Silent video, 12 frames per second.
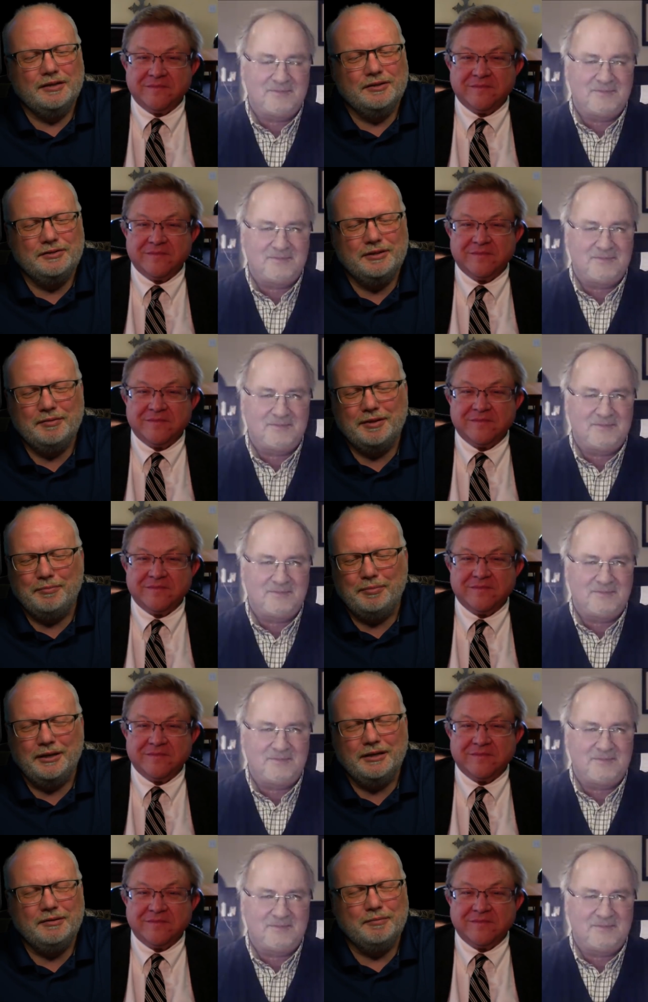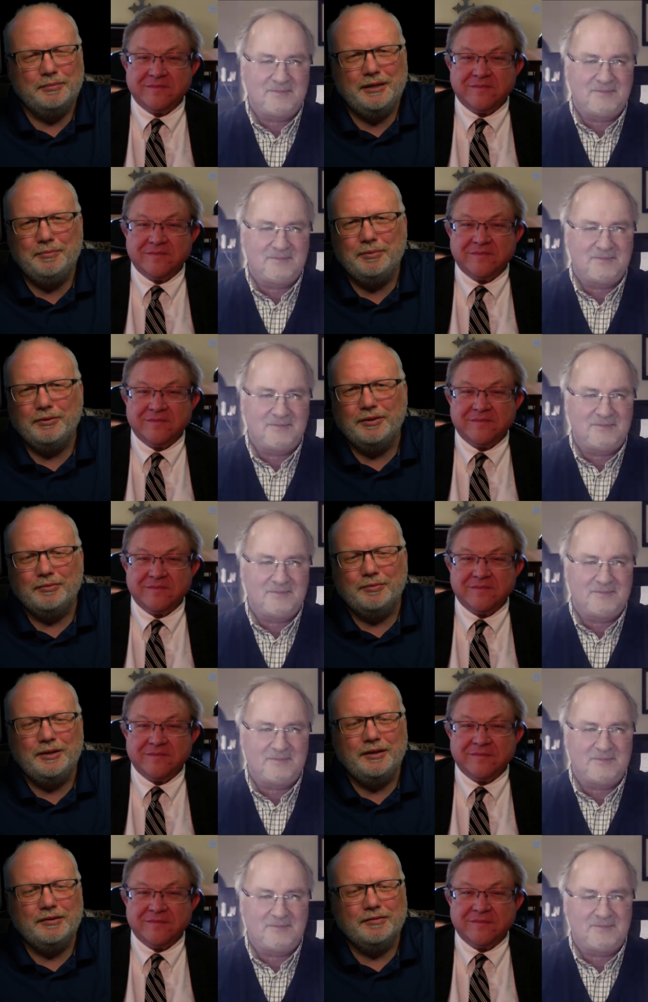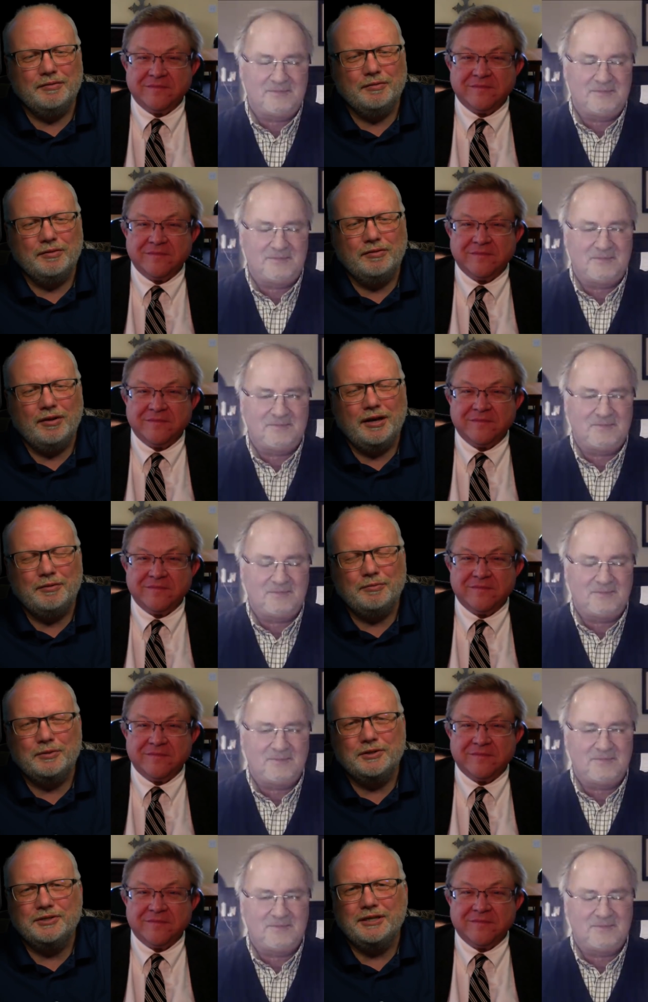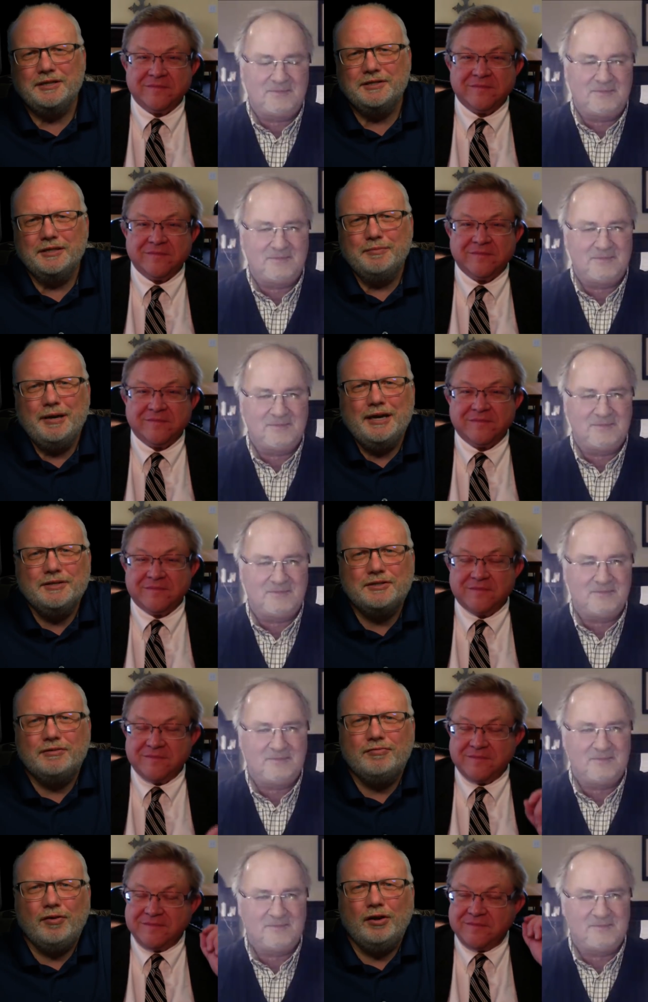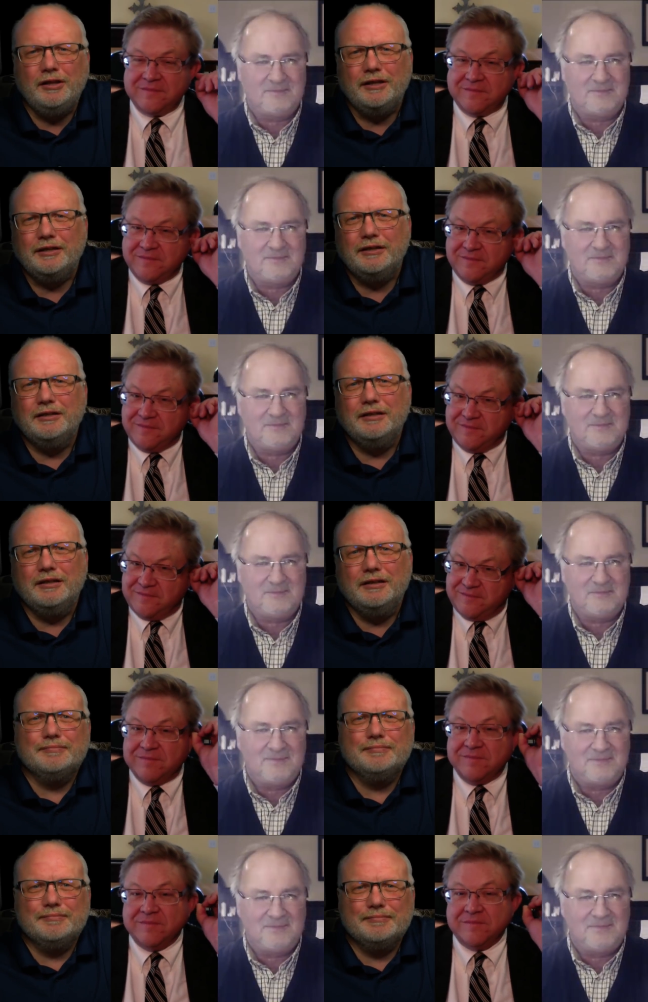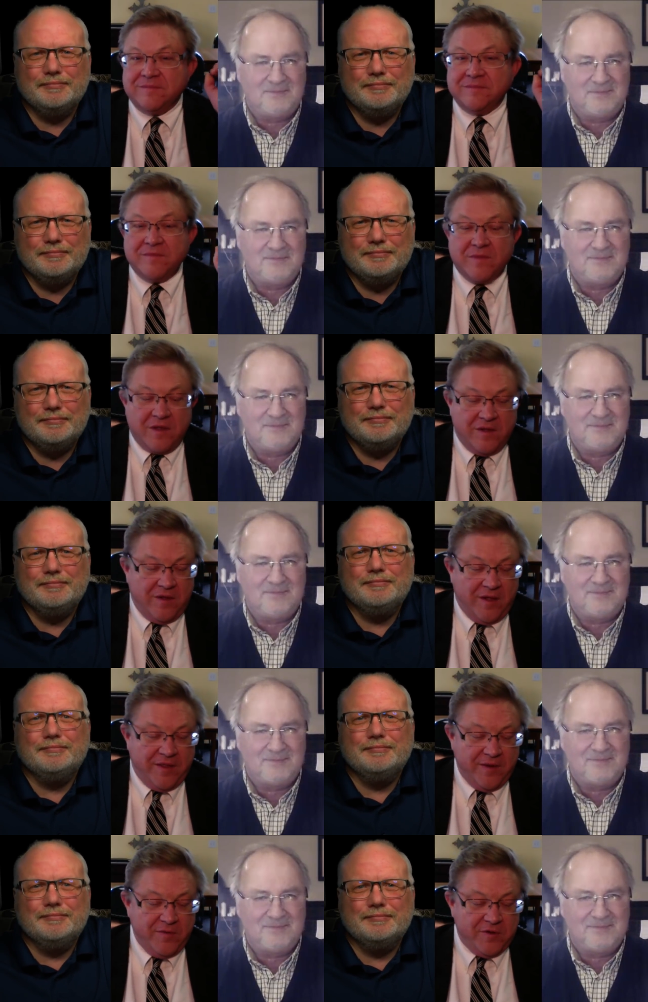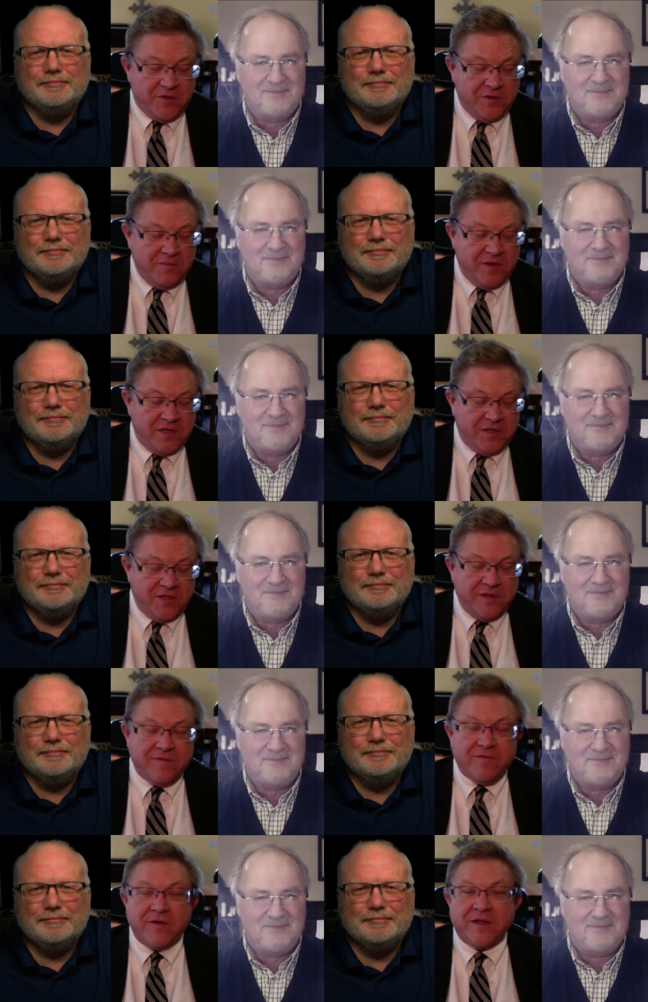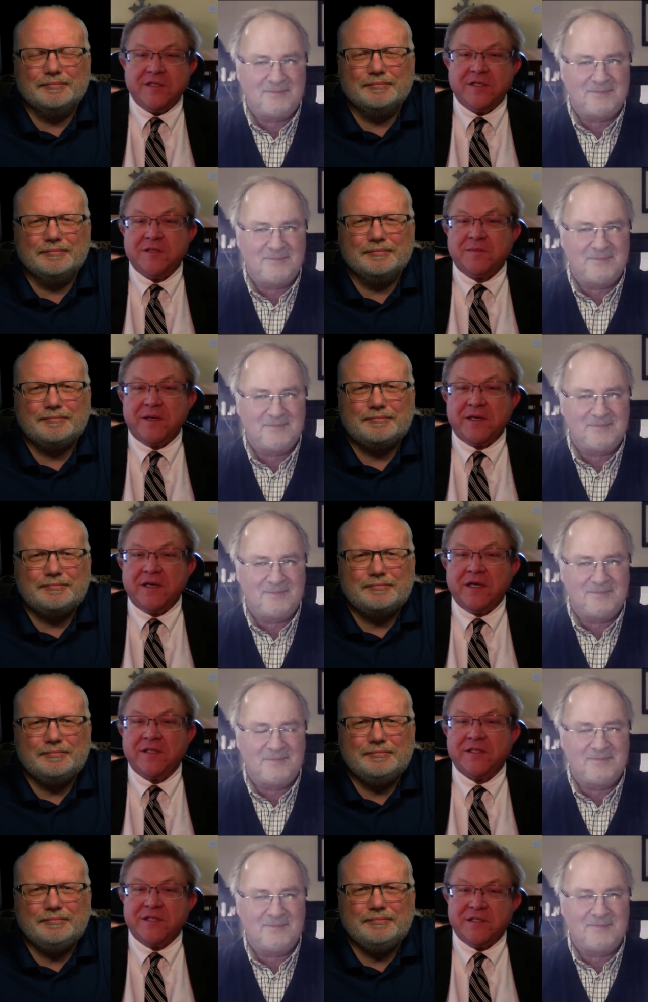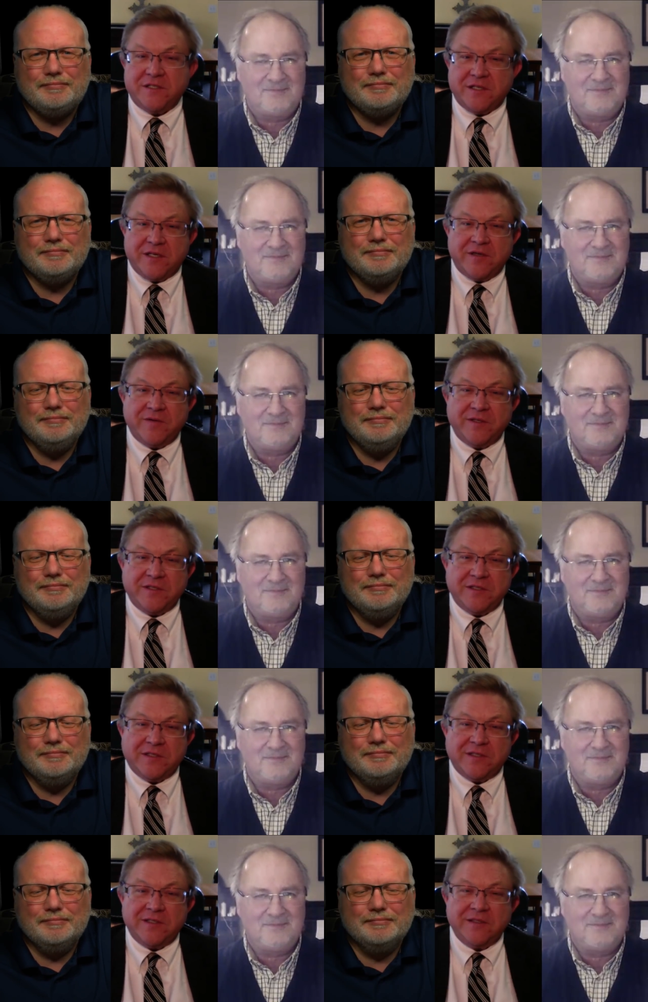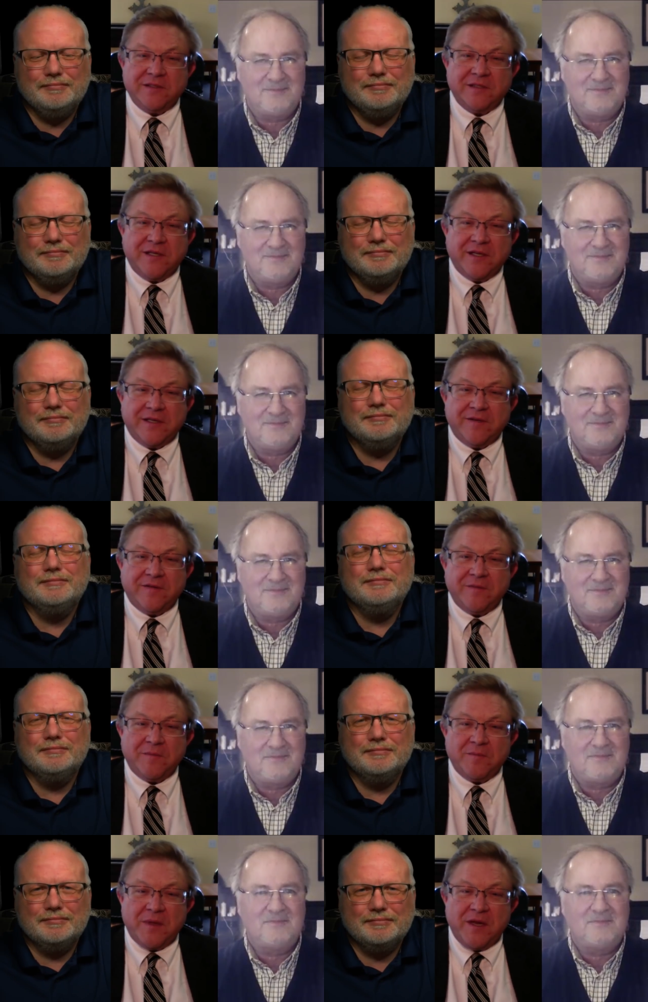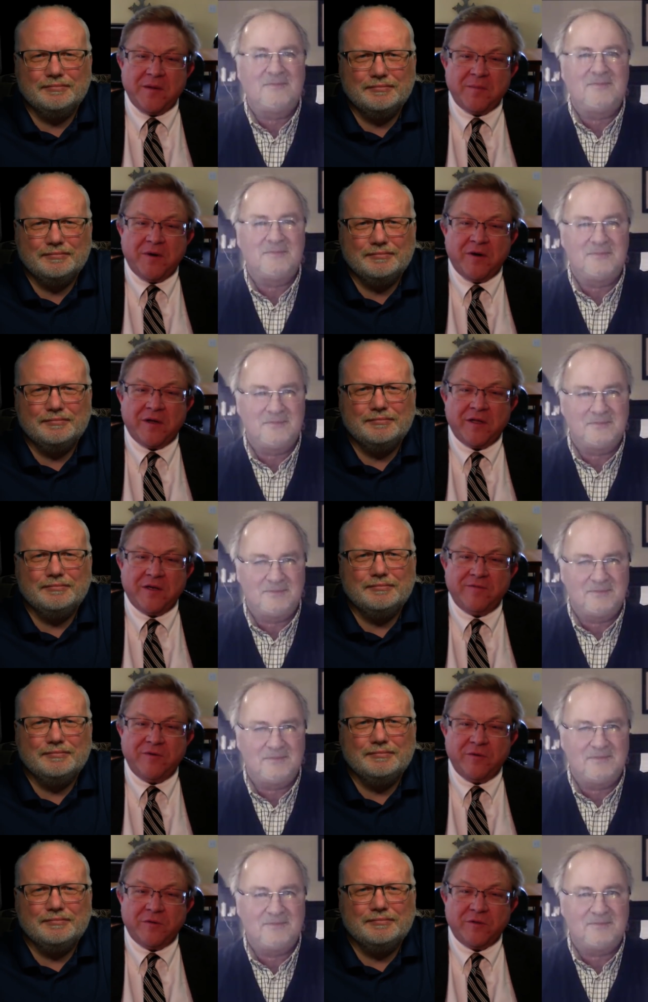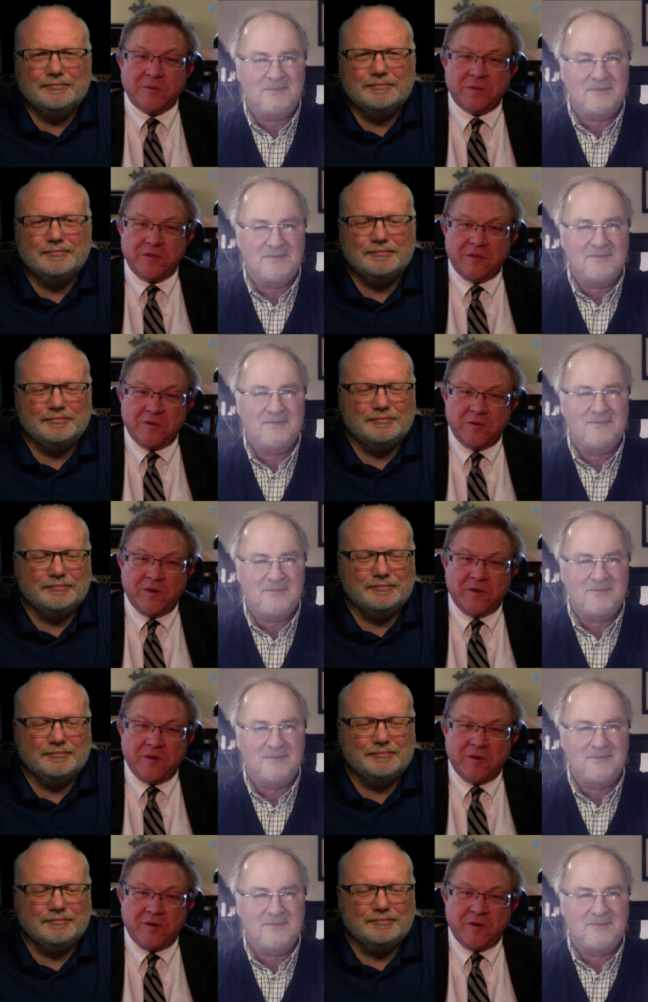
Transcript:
Speaker 1: some of the big people that we thought were saints in the past are falling.
Speaker 2: I think we should mention that Francis McNutt just died recently, and many American viewers will know who,